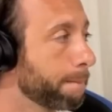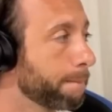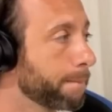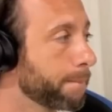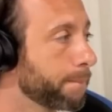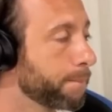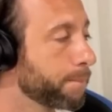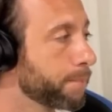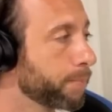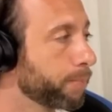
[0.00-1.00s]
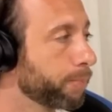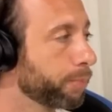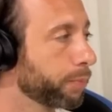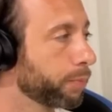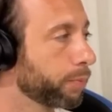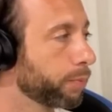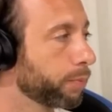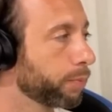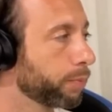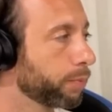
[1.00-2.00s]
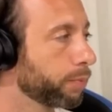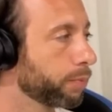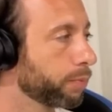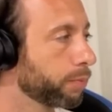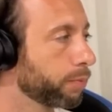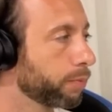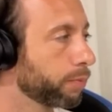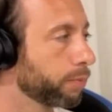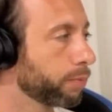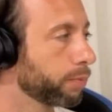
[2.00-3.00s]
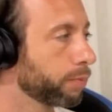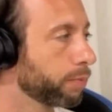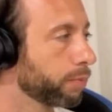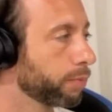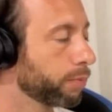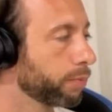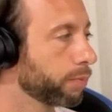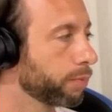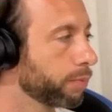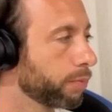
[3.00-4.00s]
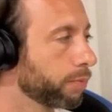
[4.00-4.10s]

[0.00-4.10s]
This person isn't speaking.